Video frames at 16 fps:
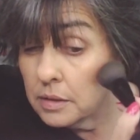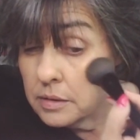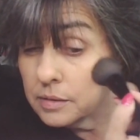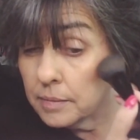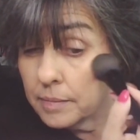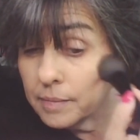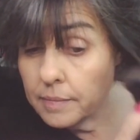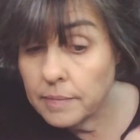
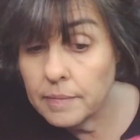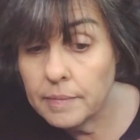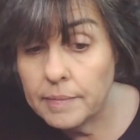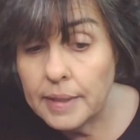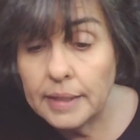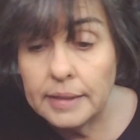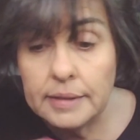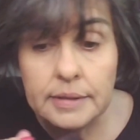so
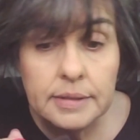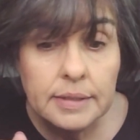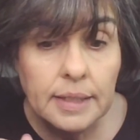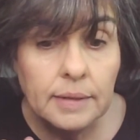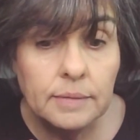balance it